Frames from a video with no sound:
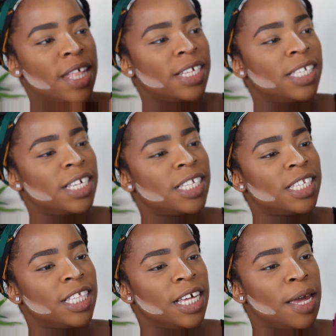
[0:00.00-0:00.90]
but this
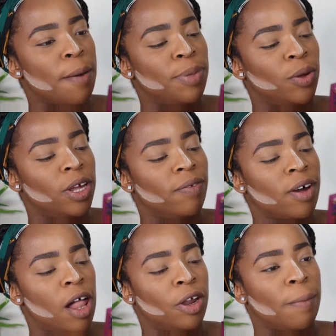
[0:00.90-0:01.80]
is the Beauty
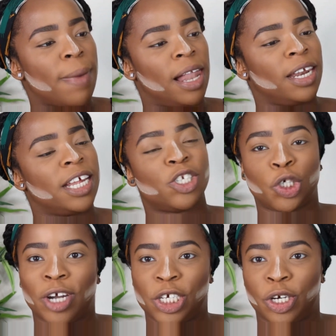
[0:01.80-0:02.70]
of Color
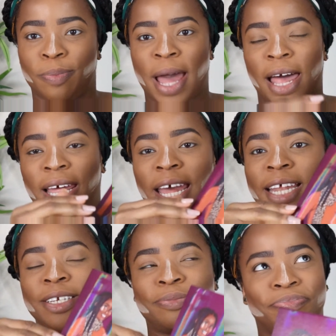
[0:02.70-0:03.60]
Melanin Treasure
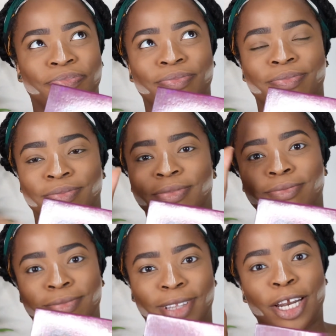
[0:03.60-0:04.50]
palette, and
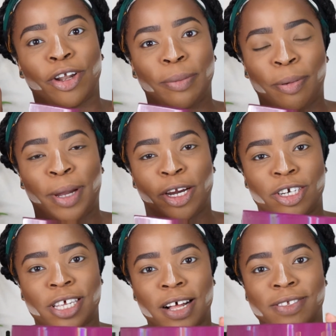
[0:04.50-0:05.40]
literally
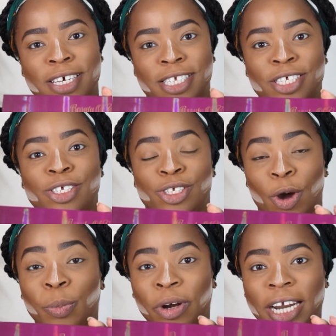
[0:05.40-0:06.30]
prepare yourselves because this is
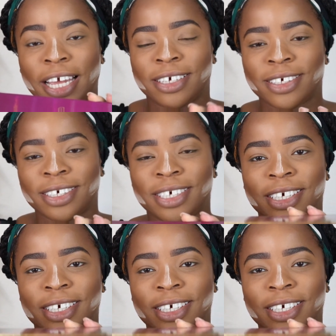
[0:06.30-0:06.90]
so pretty.